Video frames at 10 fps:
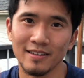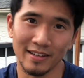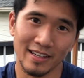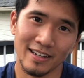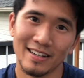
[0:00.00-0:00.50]

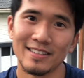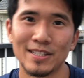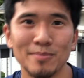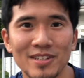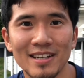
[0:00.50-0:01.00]
Hey guys,
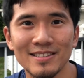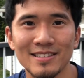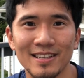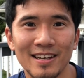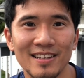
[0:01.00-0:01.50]
I'm
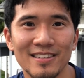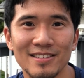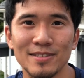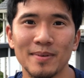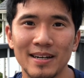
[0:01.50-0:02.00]
Tots, and this
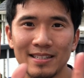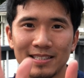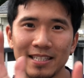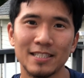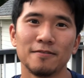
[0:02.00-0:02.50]
is my
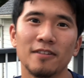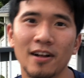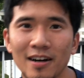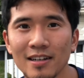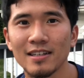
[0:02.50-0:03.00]
6th
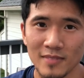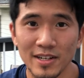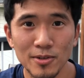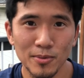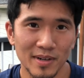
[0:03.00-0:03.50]
vlog. I
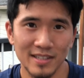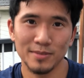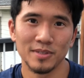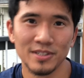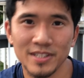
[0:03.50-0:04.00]
don't watch
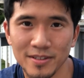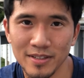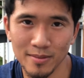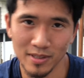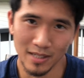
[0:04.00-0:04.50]
much
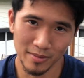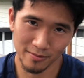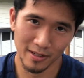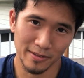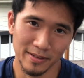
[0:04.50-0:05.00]
TV, but I've been
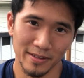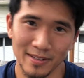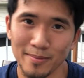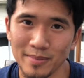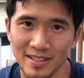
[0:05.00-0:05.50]
following the
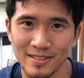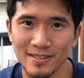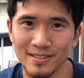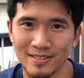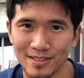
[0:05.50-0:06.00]

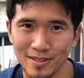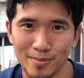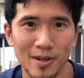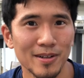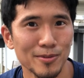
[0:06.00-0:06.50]
Olympics. It's
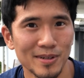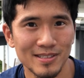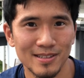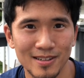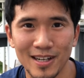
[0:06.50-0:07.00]
probably
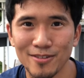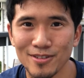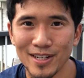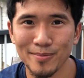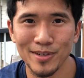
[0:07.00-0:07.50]
once in a
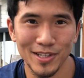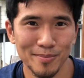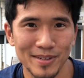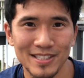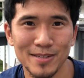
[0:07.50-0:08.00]
lifetime
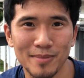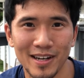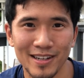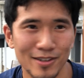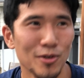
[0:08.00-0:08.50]
Olympics in
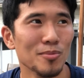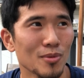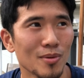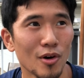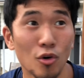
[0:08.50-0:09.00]
my
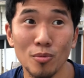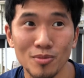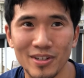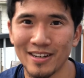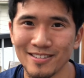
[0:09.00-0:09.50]

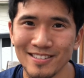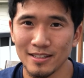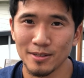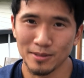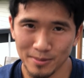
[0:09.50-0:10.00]
hometown.
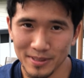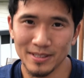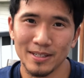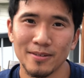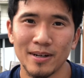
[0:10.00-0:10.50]
I was
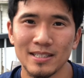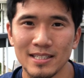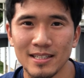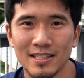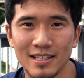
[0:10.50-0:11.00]
recently
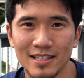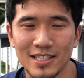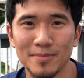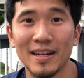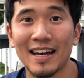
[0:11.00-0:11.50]
watching the
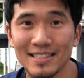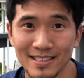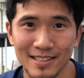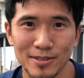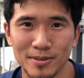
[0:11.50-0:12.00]

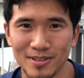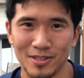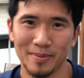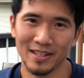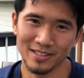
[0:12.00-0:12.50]
gymnastics where
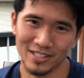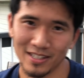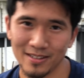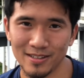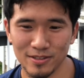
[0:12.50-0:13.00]
Japan and
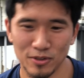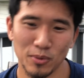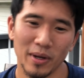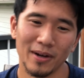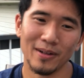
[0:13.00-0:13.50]
China did so
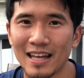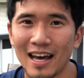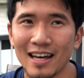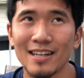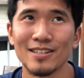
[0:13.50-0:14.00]
well.
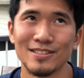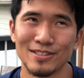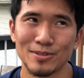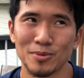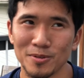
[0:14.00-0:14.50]
That
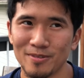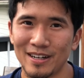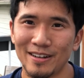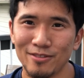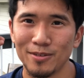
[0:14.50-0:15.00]
just
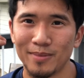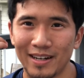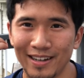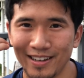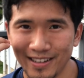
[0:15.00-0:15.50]
revived
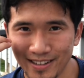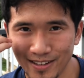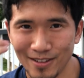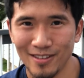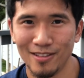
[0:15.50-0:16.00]
my
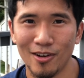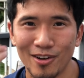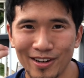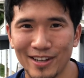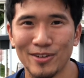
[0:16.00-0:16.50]

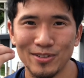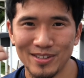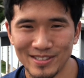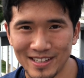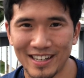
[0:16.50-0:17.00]
long-held
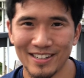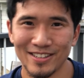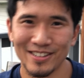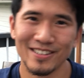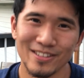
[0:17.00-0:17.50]

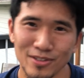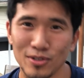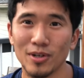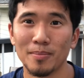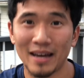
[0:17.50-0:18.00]
desire to
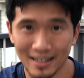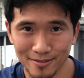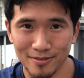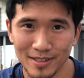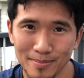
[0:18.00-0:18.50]
do a
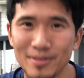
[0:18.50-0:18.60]
backflip.